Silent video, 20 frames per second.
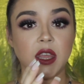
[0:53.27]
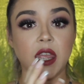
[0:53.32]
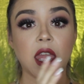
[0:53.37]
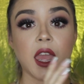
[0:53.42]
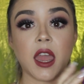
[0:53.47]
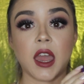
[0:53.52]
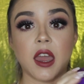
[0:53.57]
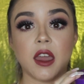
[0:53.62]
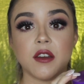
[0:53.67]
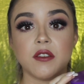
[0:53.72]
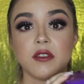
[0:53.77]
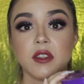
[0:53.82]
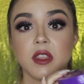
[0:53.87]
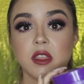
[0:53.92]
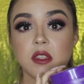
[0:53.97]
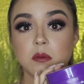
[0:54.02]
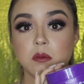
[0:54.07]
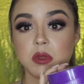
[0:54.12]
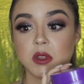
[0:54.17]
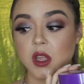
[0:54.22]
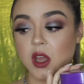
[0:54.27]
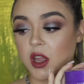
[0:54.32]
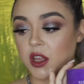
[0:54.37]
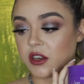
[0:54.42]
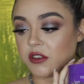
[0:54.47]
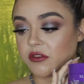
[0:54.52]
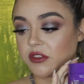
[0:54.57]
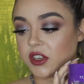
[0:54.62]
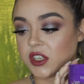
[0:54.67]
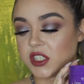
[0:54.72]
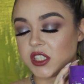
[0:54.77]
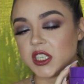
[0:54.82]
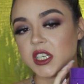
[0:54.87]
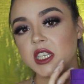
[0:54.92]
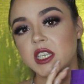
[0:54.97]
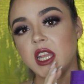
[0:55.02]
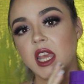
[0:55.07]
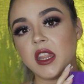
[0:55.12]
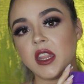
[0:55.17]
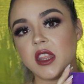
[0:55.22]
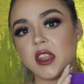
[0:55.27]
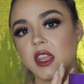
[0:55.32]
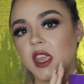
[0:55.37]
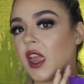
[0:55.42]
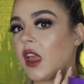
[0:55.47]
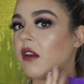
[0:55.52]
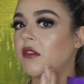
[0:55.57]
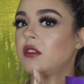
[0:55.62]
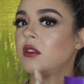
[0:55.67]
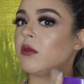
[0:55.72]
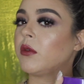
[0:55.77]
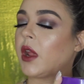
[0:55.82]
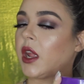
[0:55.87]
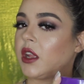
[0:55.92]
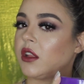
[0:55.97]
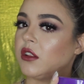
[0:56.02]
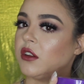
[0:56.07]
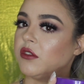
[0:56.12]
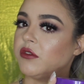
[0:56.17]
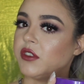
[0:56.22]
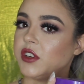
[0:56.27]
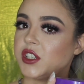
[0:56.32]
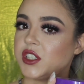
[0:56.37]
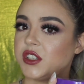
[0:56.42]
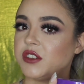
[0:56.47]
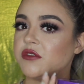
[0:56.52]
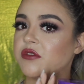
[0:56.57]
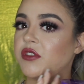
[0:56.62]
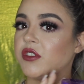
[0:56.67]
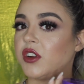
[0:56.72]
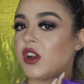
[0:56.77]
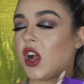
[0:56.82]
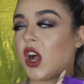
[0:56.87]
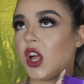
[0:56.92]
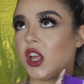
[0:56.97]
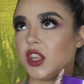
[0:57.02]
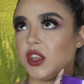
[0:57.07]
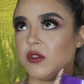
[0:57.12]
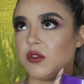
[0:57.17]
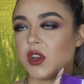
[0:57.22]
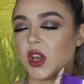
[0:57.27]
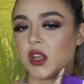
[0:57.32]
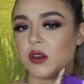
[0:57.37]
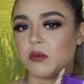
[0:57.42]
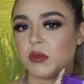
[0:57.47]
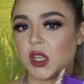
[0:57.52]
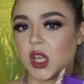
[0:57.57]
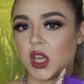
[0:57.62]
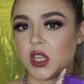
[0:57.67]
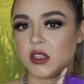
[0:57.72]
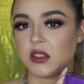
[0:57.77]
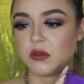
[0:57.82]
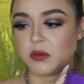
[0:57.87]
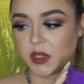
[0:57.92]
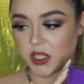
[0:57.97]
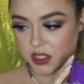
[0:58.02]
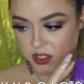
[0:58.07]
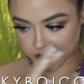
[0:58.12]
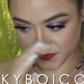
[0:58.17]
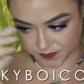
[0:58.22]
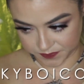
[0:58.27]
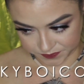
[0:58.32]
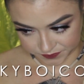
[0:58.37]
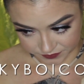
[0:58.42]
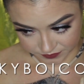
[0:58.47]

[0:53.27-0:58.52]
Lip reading: They have the blonde version and then they have the regular version for all you non-blondes, which